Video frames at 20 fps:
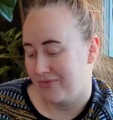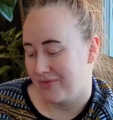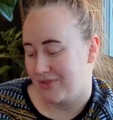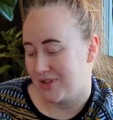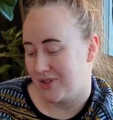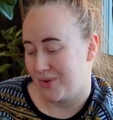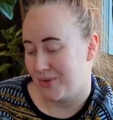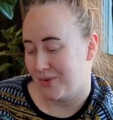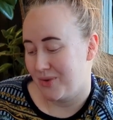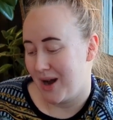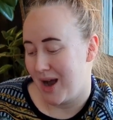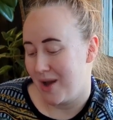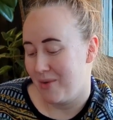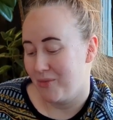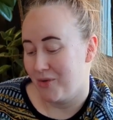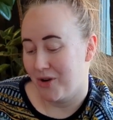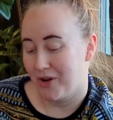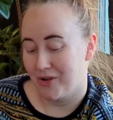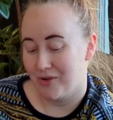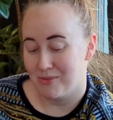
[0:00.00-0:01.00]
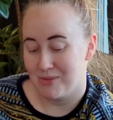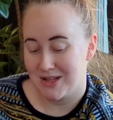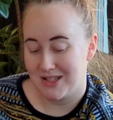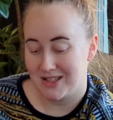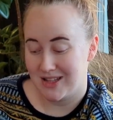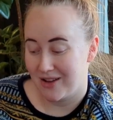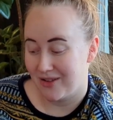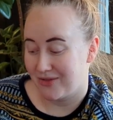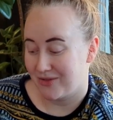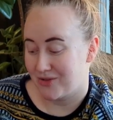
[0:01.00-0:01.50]
so I'm working on my
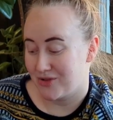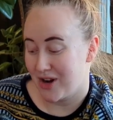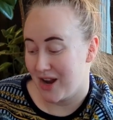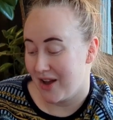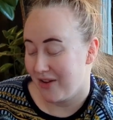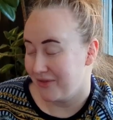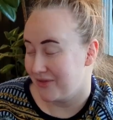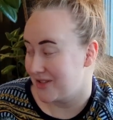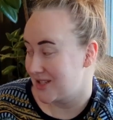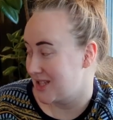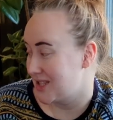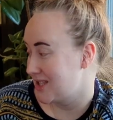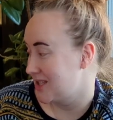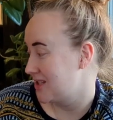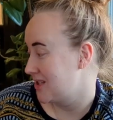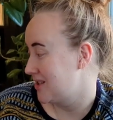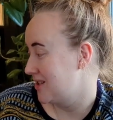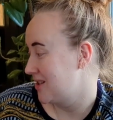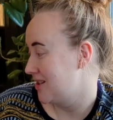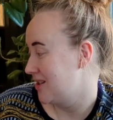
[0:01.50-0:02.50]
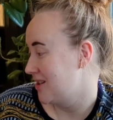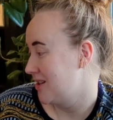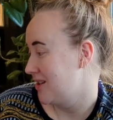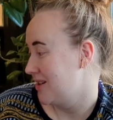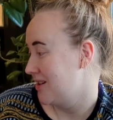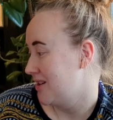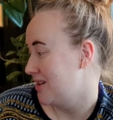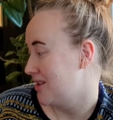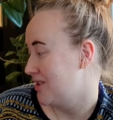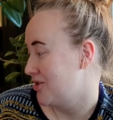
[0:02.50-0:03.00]
self-draft
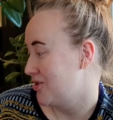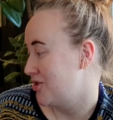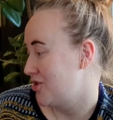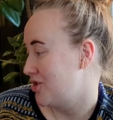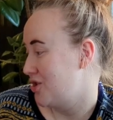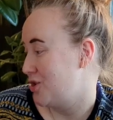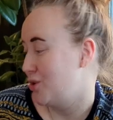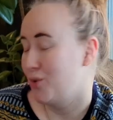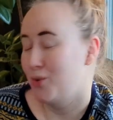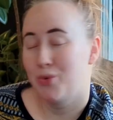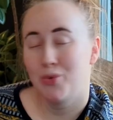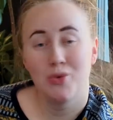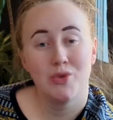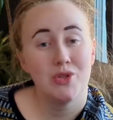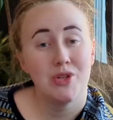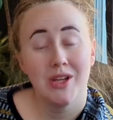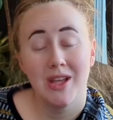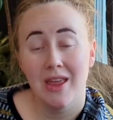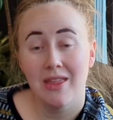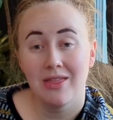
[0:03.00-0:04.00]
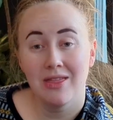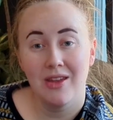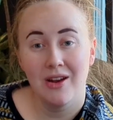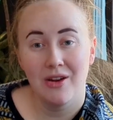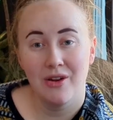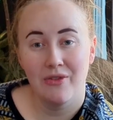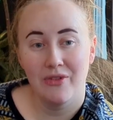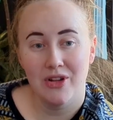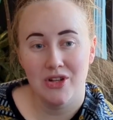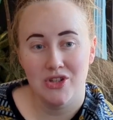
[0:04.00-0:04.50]
to get
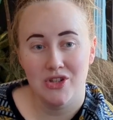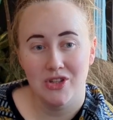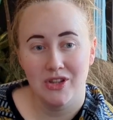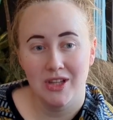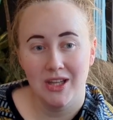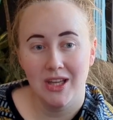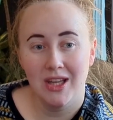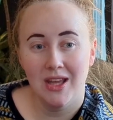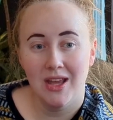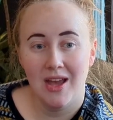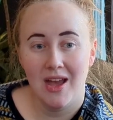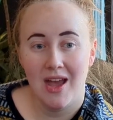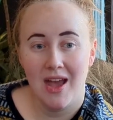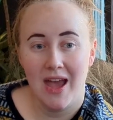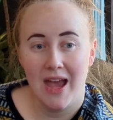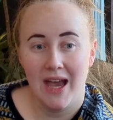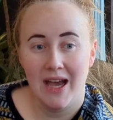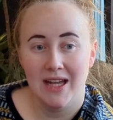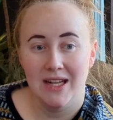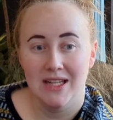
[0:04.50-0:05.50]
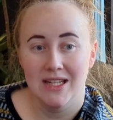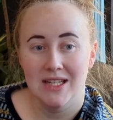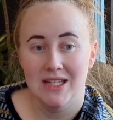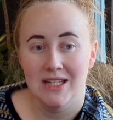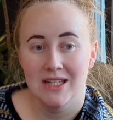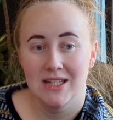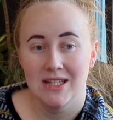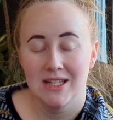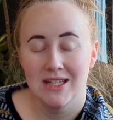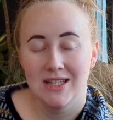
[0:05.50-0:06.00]
there eventually. And
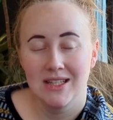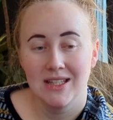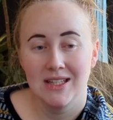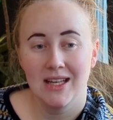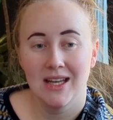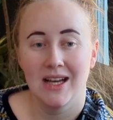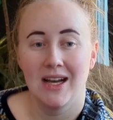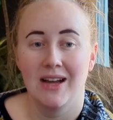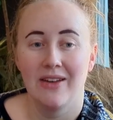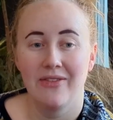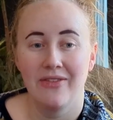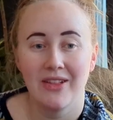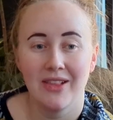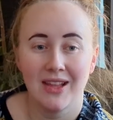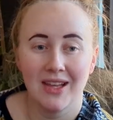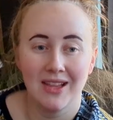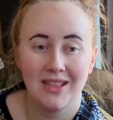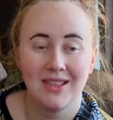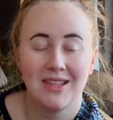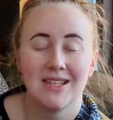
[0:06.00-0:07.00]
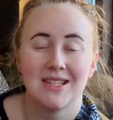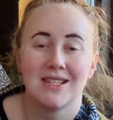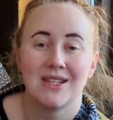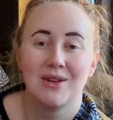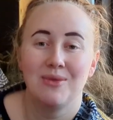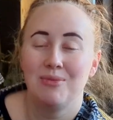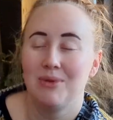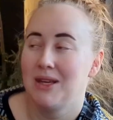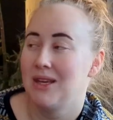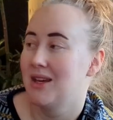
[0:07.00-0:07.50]
yeah, I felt like this
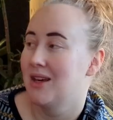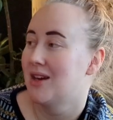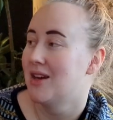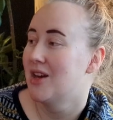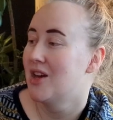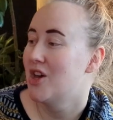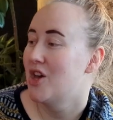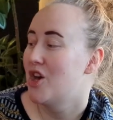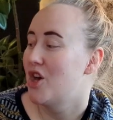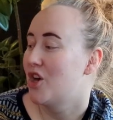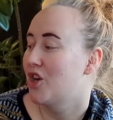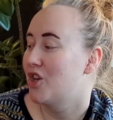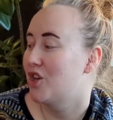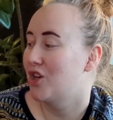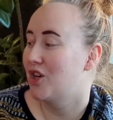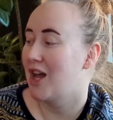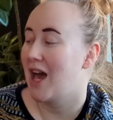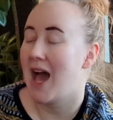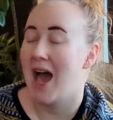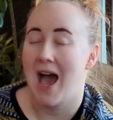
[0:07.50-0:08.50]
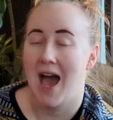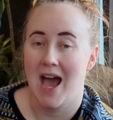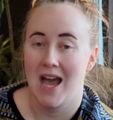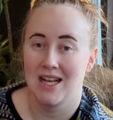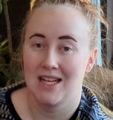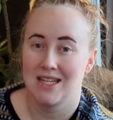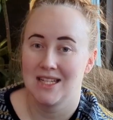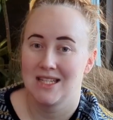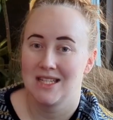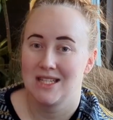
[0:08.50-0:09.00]
could be a good
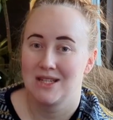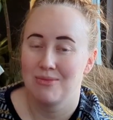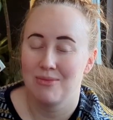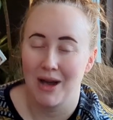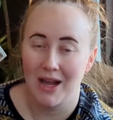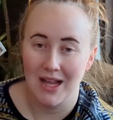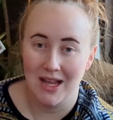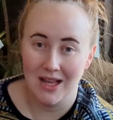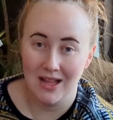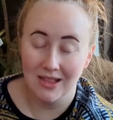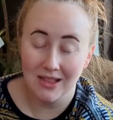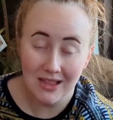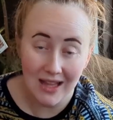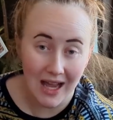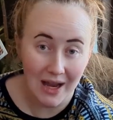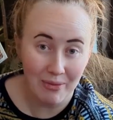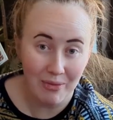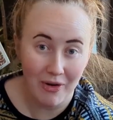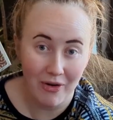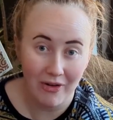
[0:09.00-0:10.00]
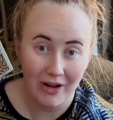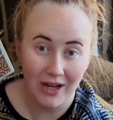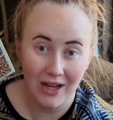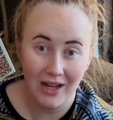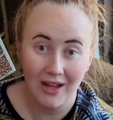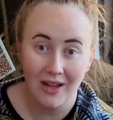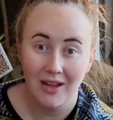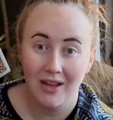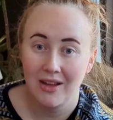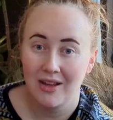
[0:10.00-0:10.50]
add to my
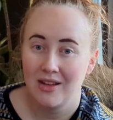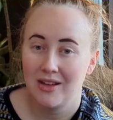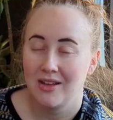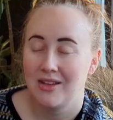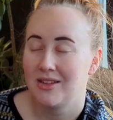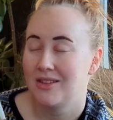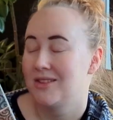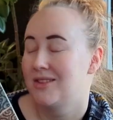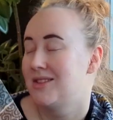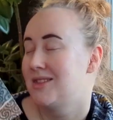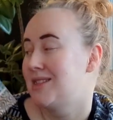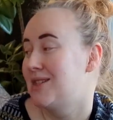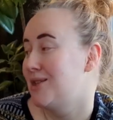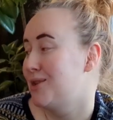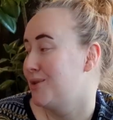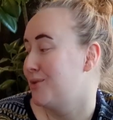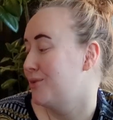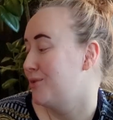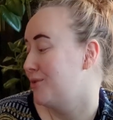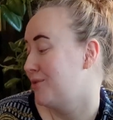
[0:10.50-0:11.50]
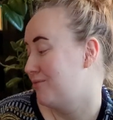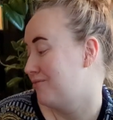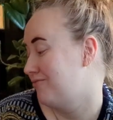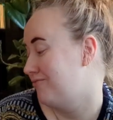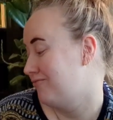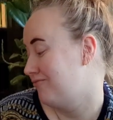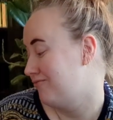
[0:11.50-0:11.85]
library to,